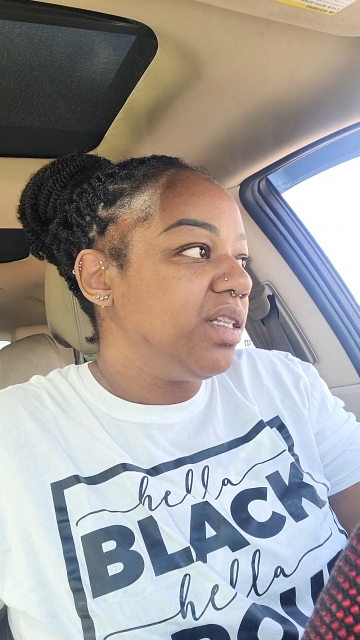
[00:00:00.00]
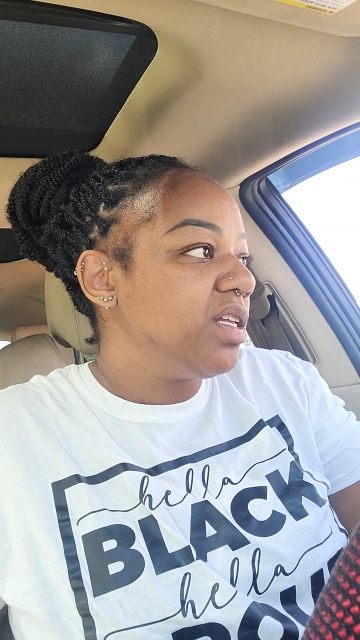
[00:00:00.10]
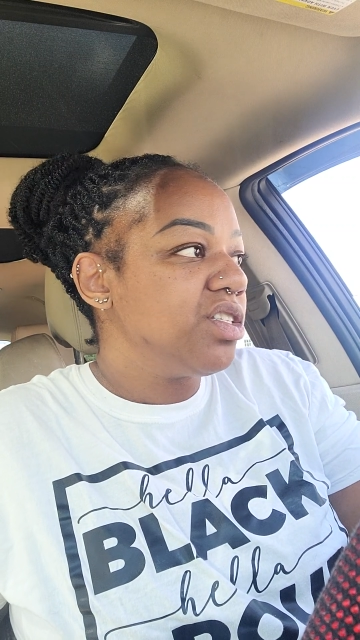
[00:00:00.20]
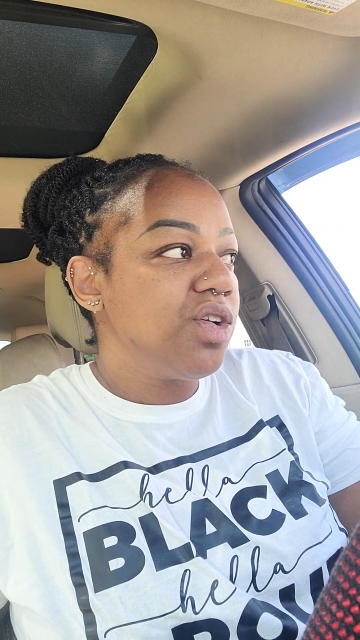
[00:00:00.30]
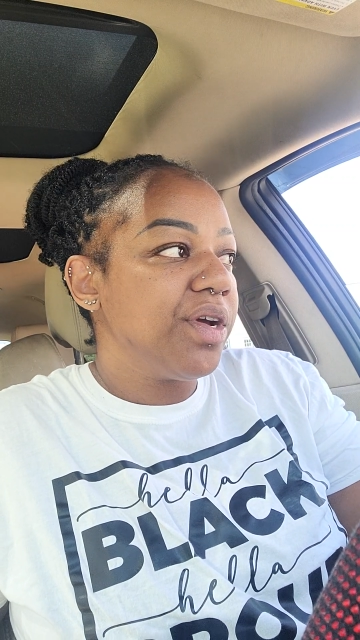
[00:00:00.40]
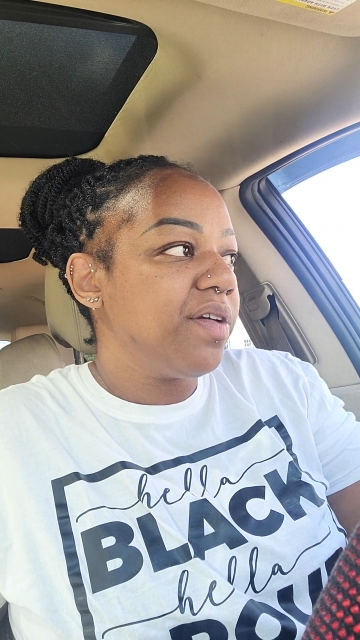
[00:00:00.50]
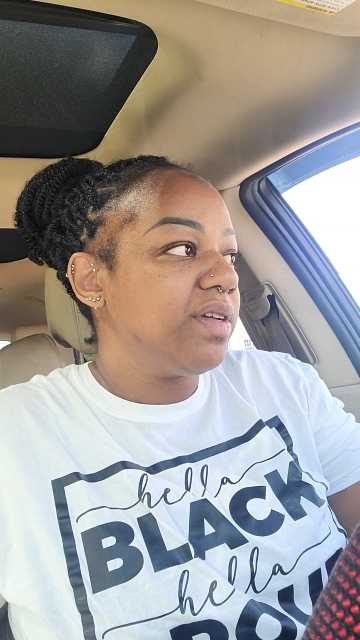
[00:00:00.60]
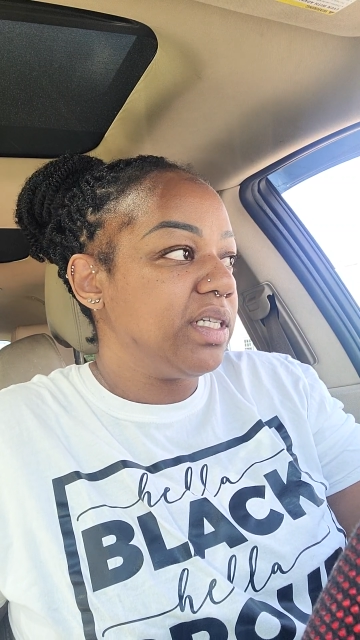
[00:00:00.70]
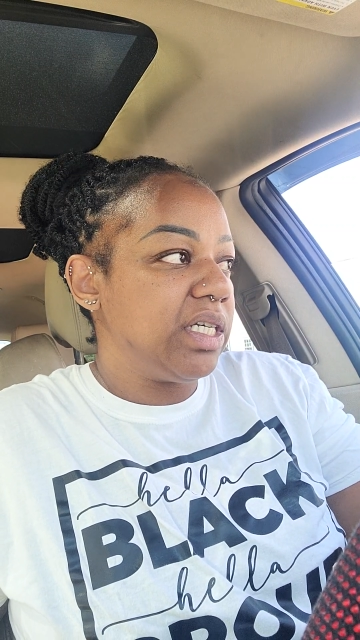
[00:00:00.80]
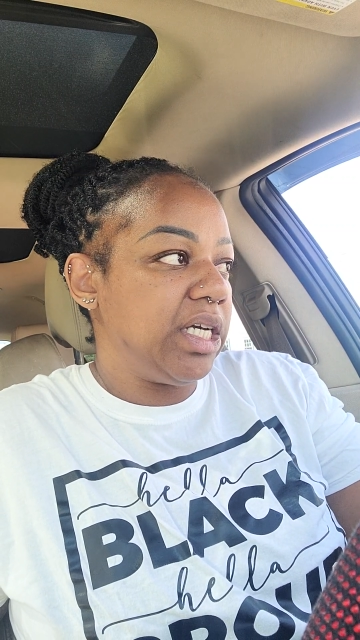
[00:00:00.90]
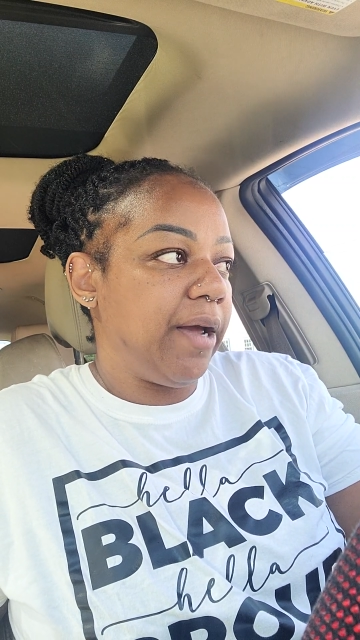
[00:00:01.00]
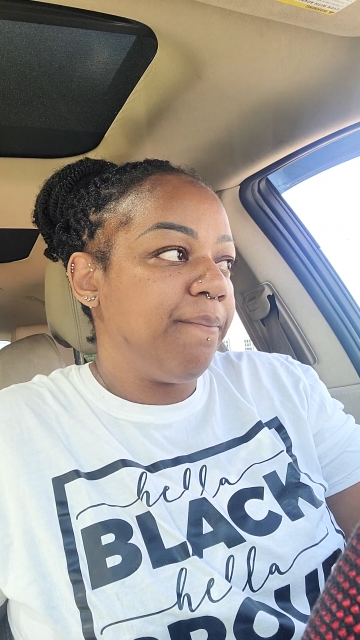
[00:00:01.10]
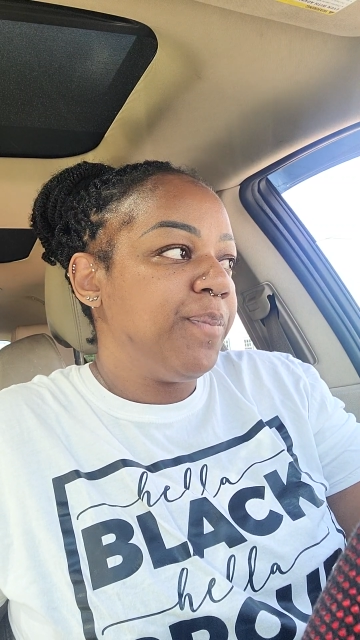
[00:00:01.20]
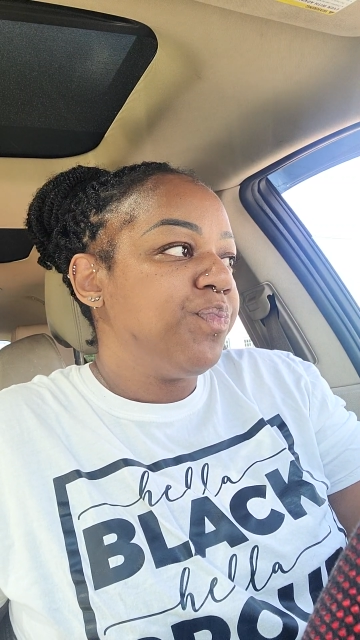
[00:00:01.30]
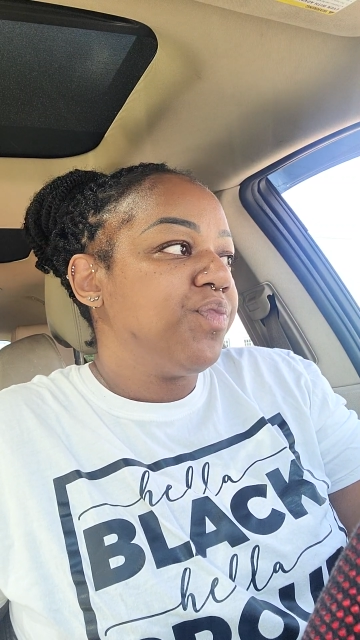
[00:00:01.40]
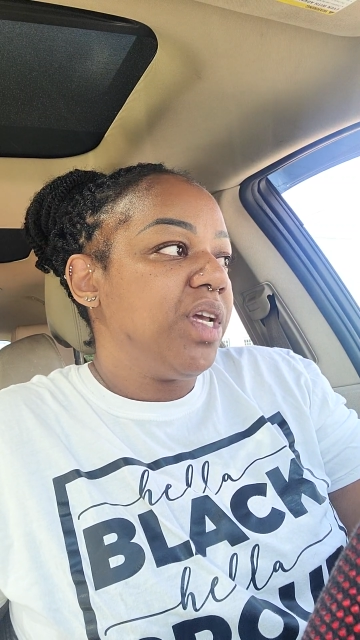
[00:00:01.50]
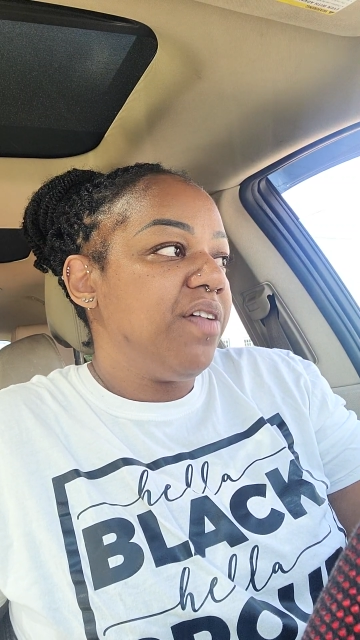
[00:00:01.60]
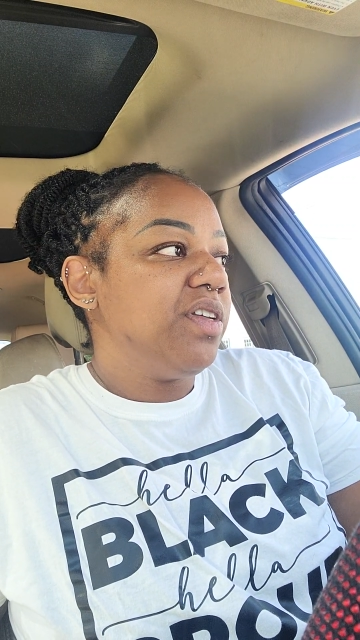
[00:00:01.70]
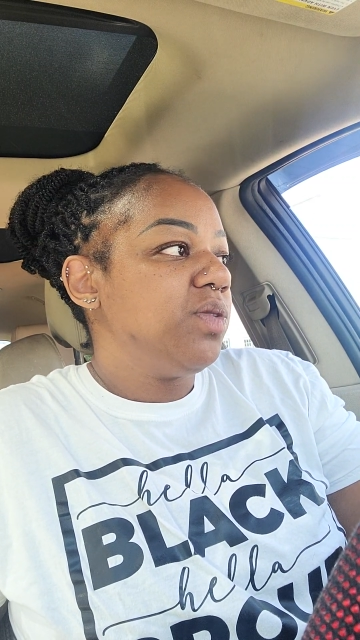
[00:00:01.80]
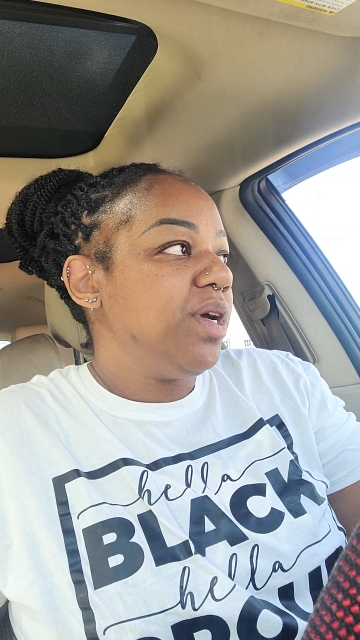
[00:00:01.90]
There's no guarantee.
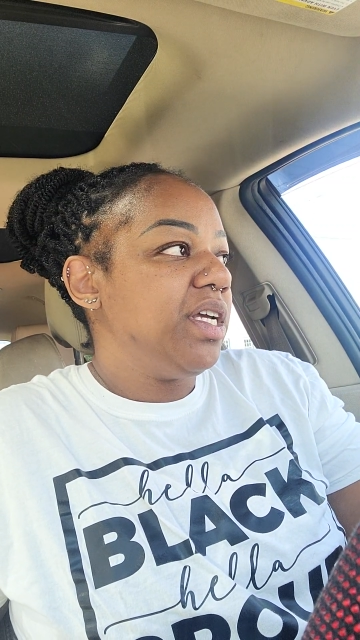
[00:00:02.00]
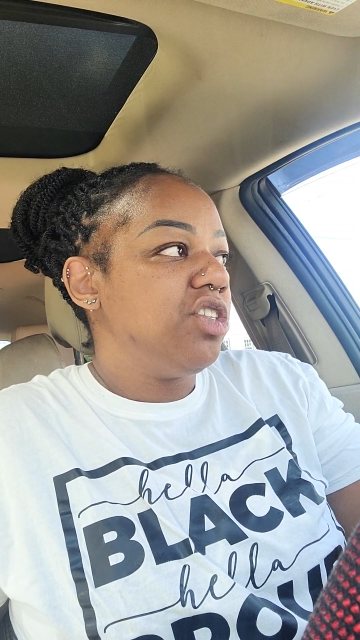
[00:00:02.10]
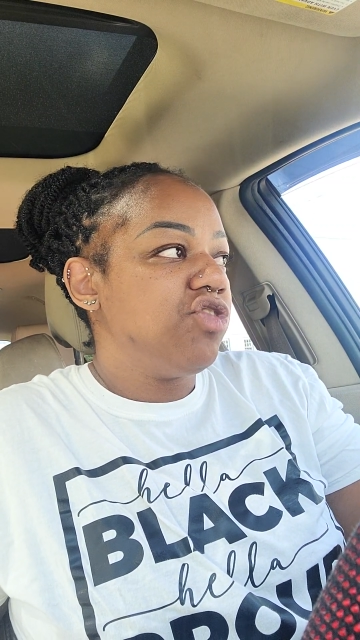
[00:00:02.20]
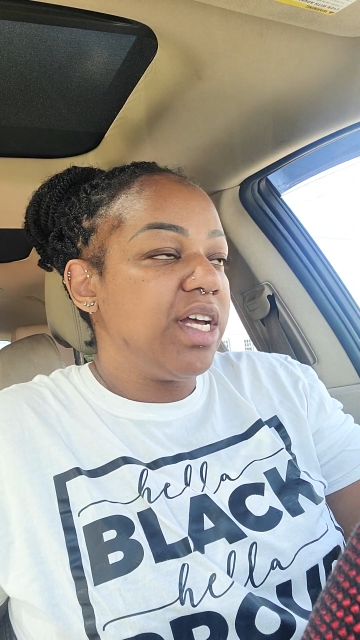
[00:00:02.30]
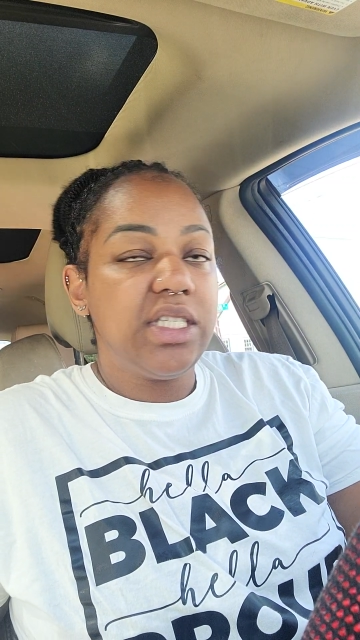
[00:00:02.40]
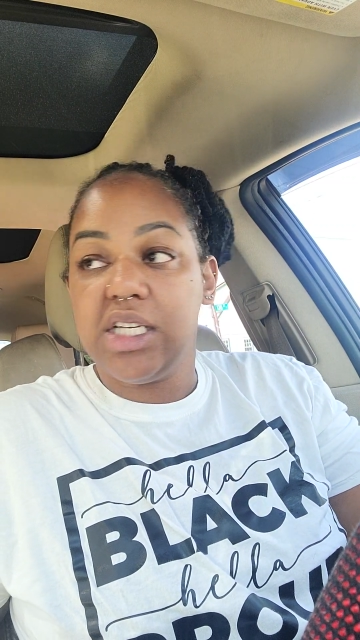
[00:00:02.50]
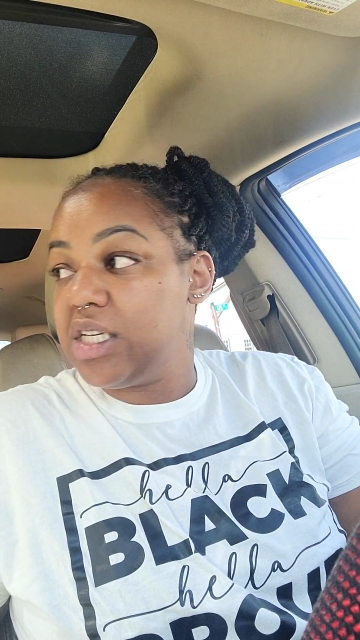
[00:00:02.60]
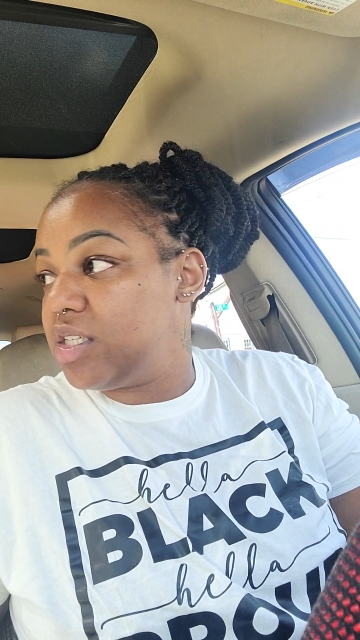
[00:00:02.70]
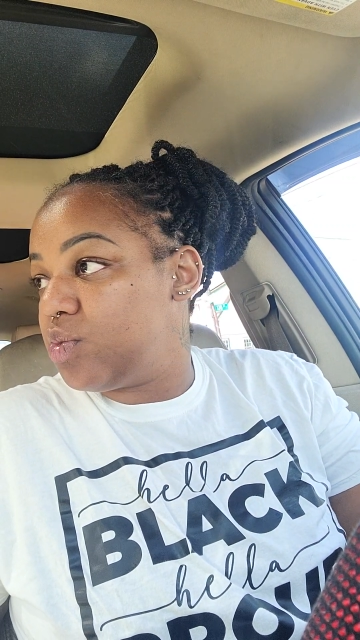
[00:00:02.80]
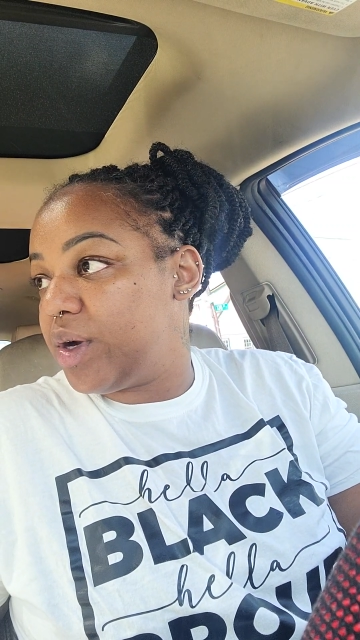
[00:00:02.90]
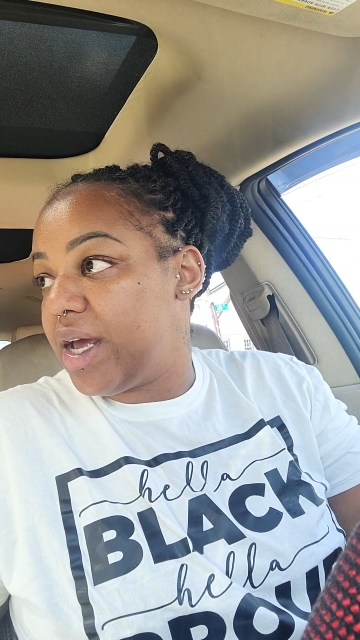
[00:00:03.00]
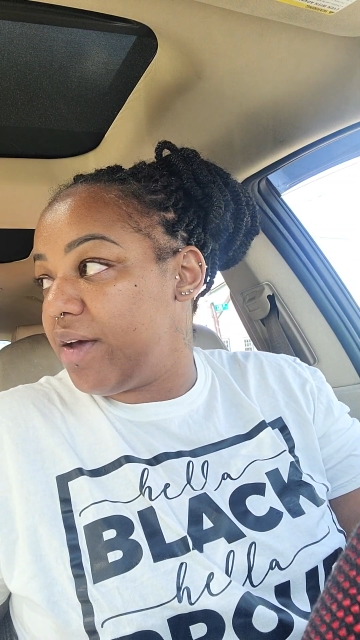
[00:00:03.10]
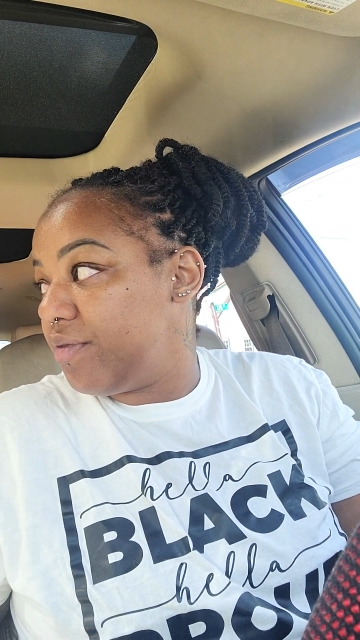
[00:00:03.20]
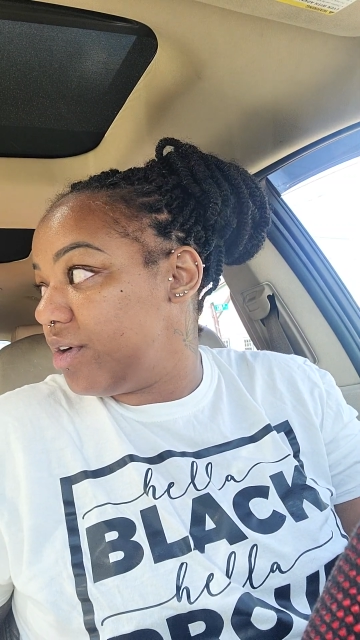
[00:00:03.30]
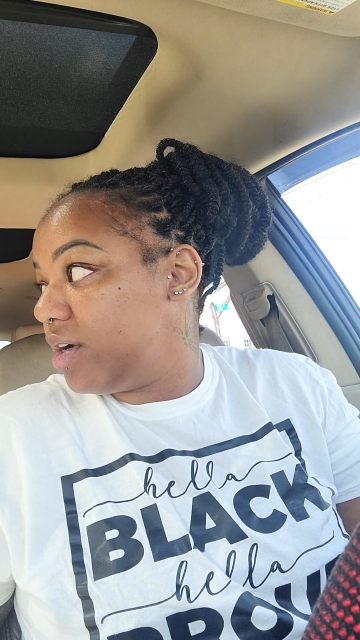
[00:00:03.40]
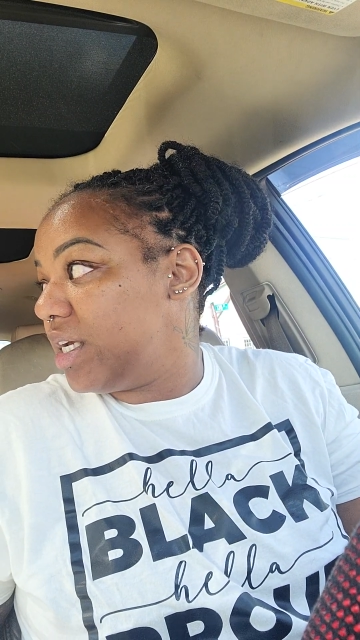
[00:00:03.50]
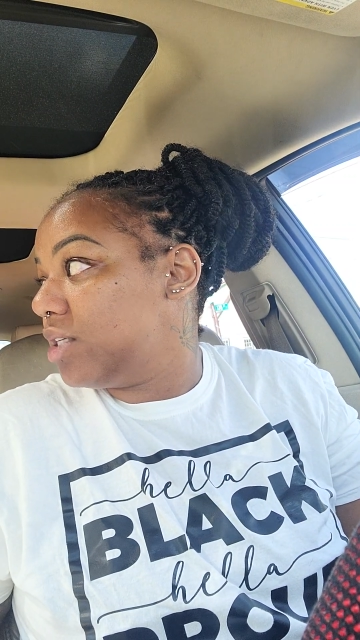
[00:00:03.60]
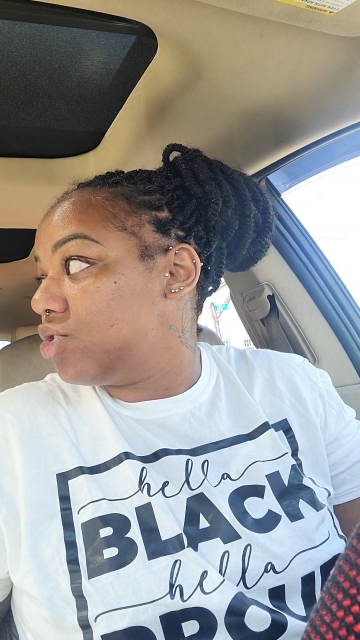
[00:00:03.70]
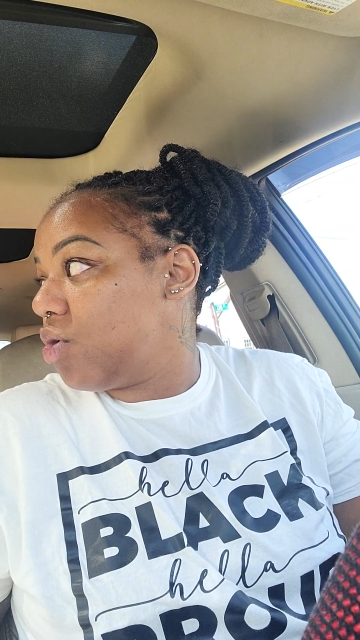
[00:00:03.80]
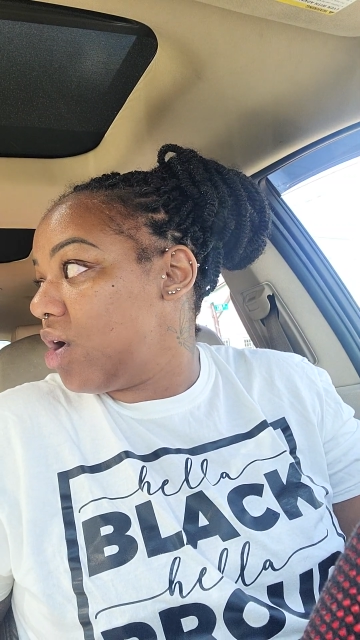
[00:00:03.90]
If it's the way he dresses, whatever,
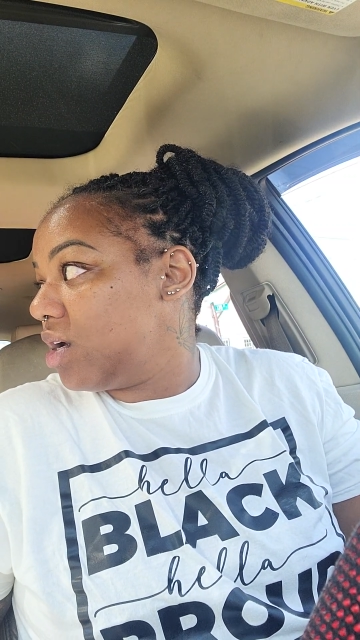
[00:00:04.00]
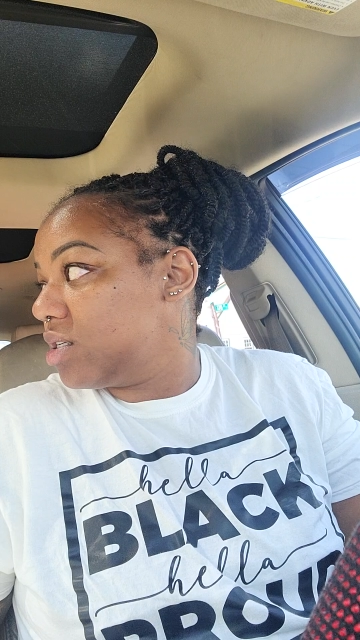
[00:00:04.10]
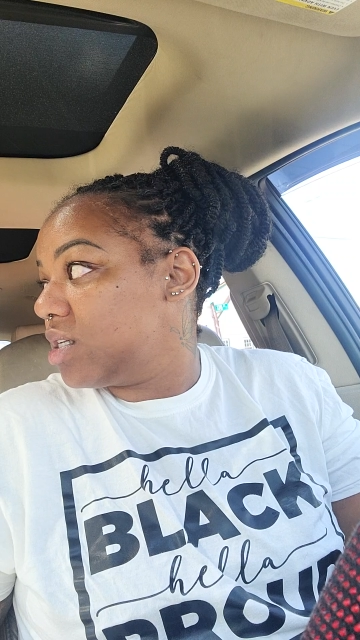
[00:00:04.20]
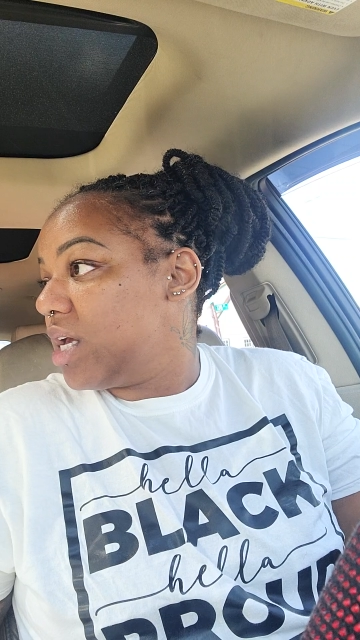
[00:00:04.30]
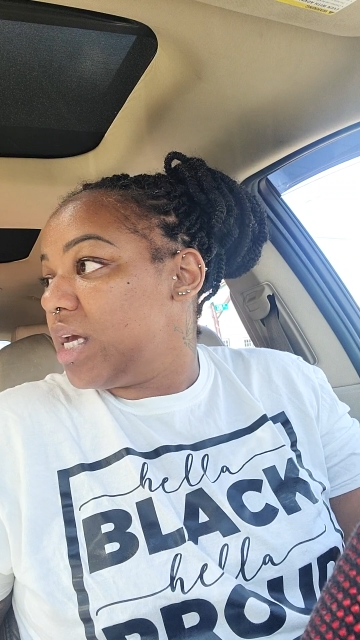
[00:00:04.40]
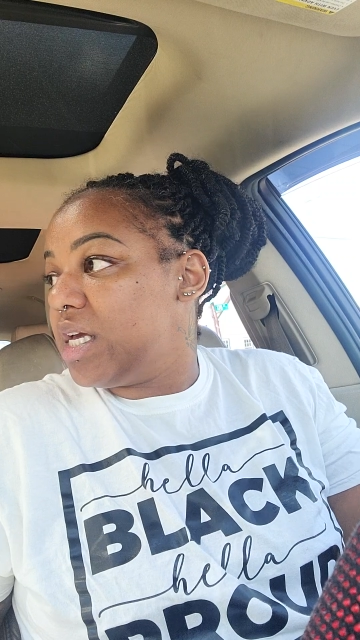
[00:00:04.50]
he talks.